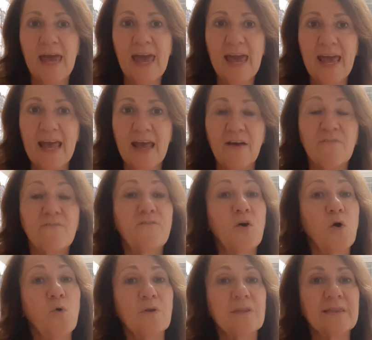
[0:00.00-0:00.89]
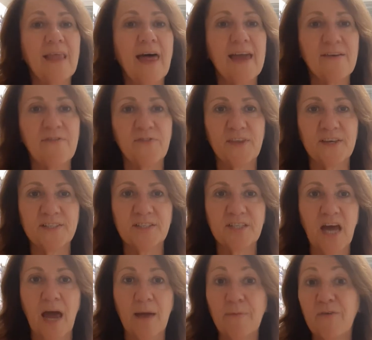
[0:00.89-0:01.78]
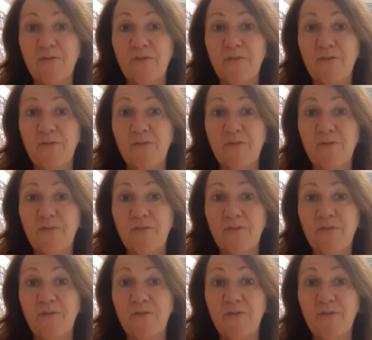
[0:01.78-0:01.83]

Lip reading: Hey, vote life this time.